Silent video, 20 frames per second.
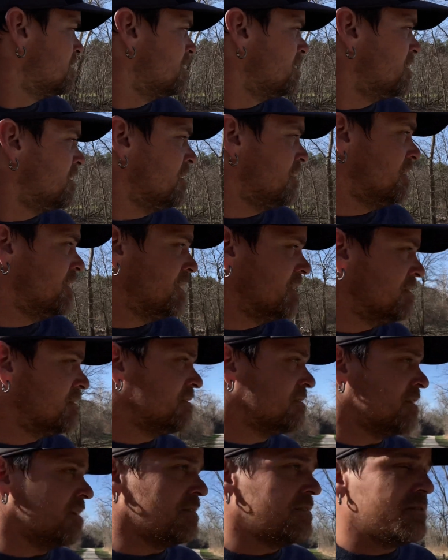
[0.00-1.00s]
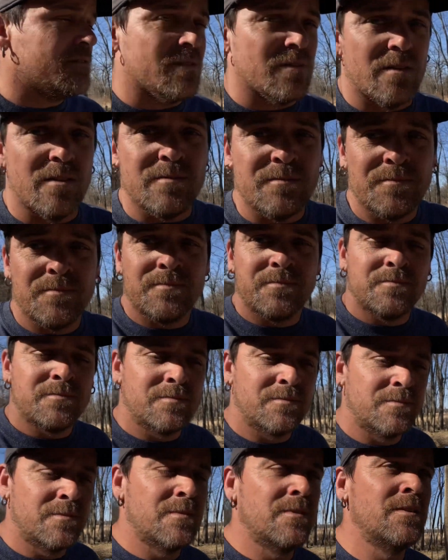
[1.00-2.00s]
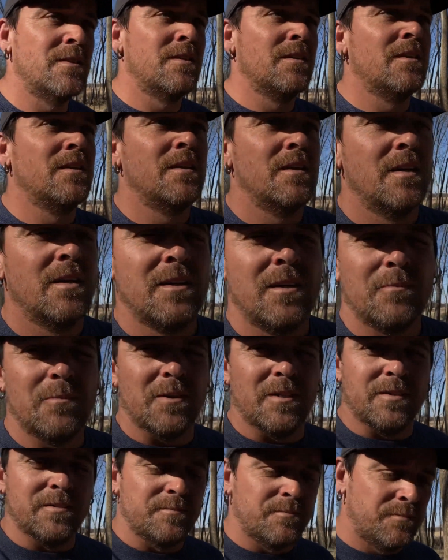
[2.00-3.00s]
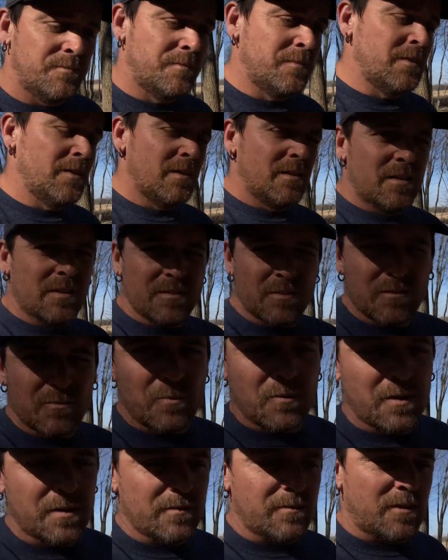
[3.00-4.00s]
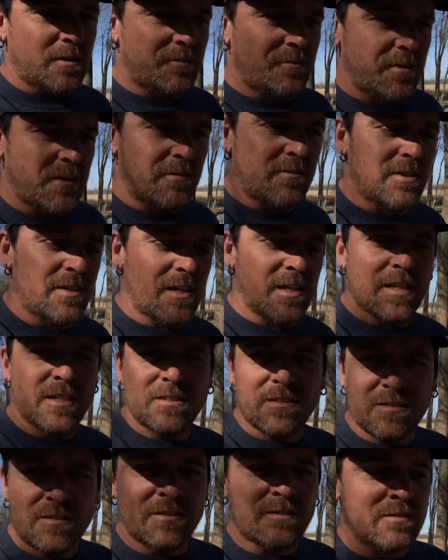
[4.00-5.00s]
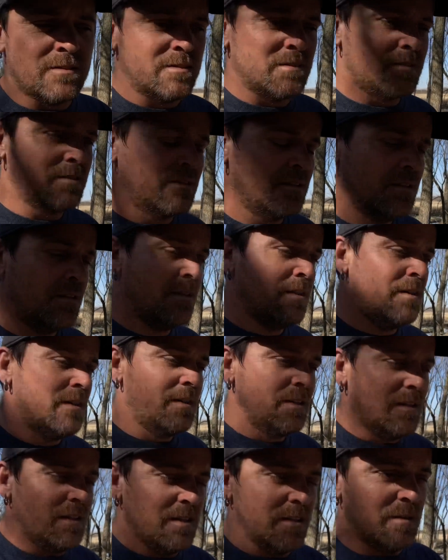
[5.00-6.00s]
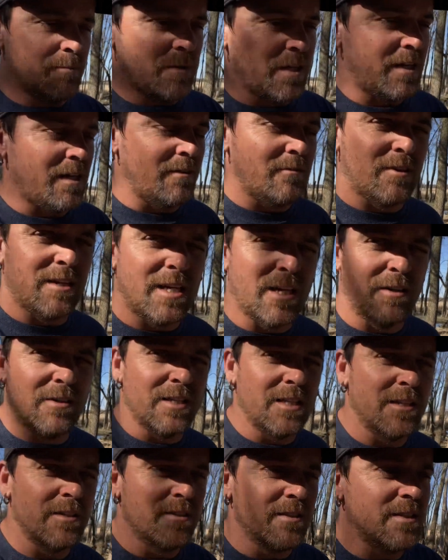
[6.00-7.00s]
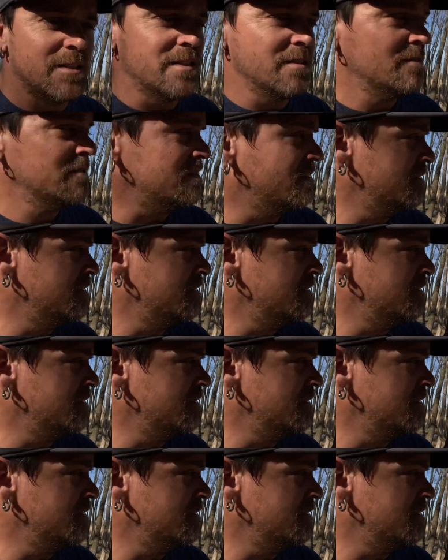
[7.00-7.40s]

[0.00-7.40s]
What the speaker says: all that stuff. So, but this is one of our favorite hikes in the McHenry County area. So